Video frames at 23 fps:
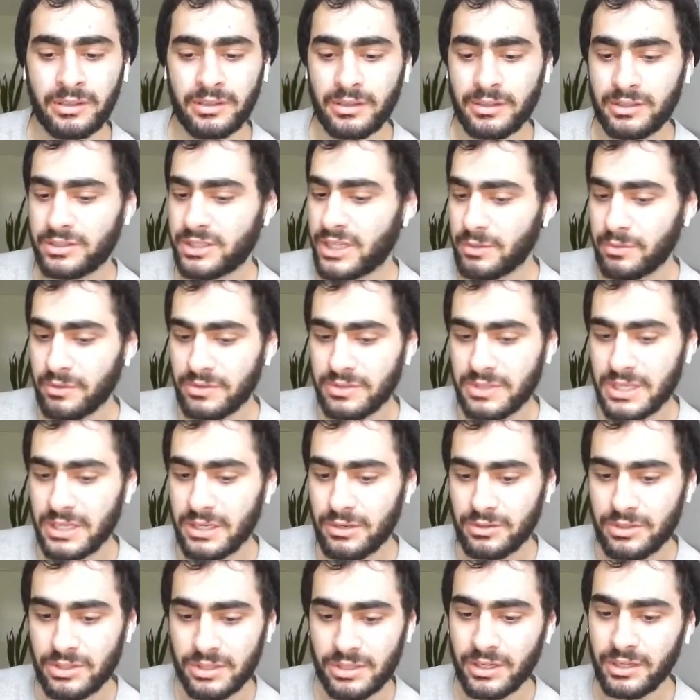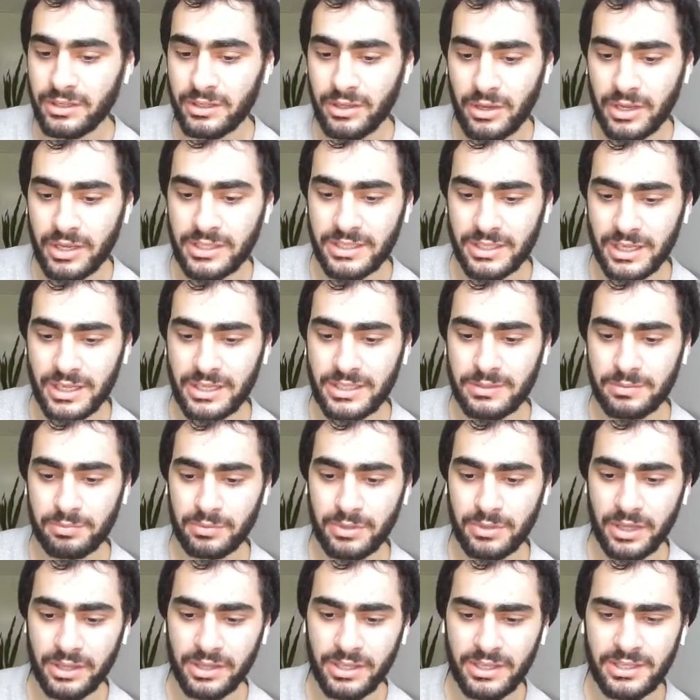Chamber of Secrets, I don't know. It's
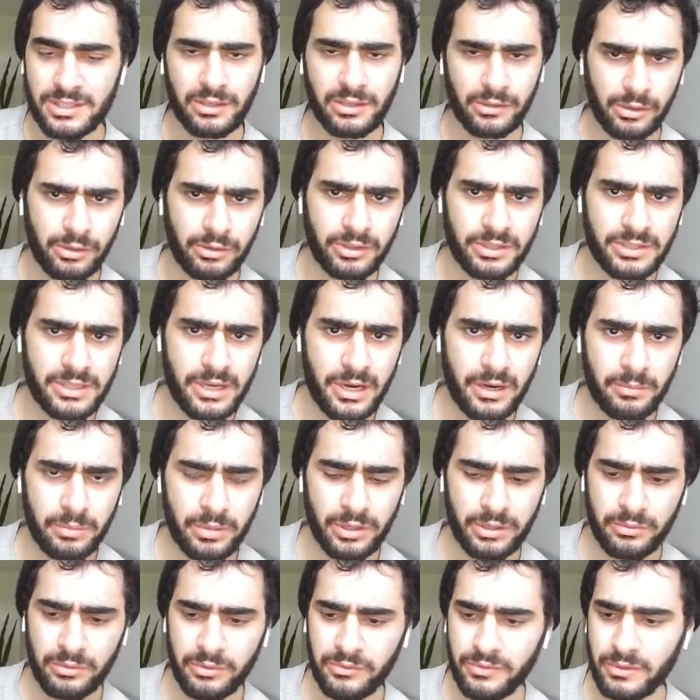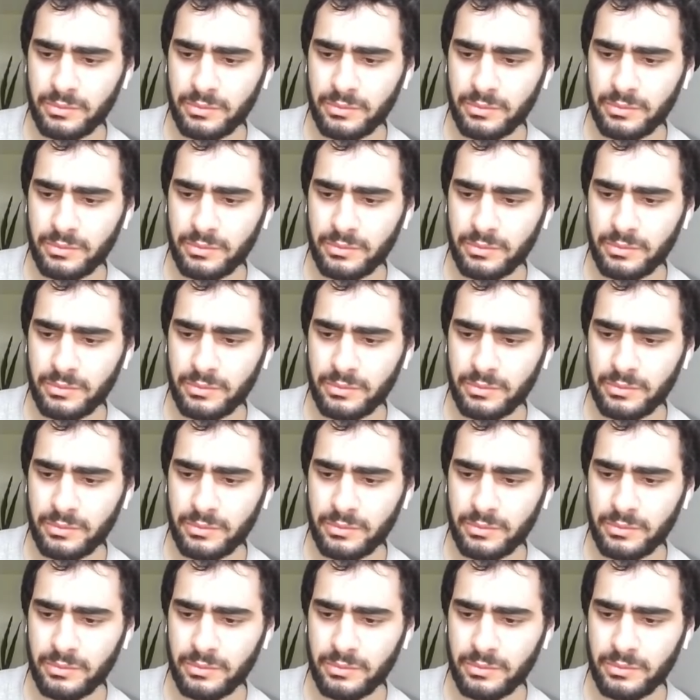I think it's the longest Harry Potter movie,